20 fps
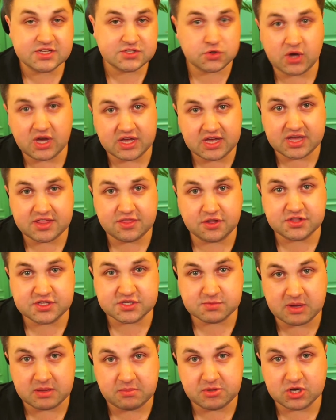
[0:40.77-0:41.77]
So I thought
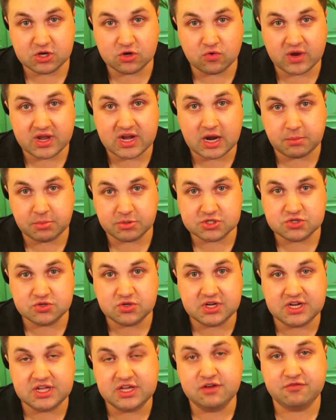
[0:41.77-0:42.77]
this might be a great
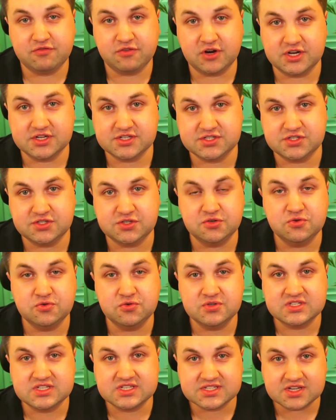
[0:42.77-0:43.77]
opportunity for us to
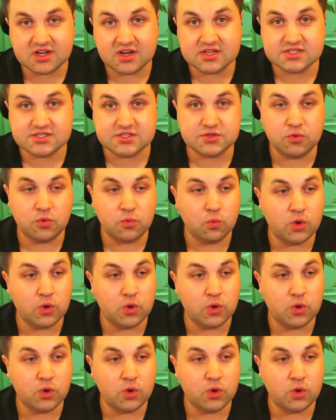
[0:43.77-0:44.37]
discuss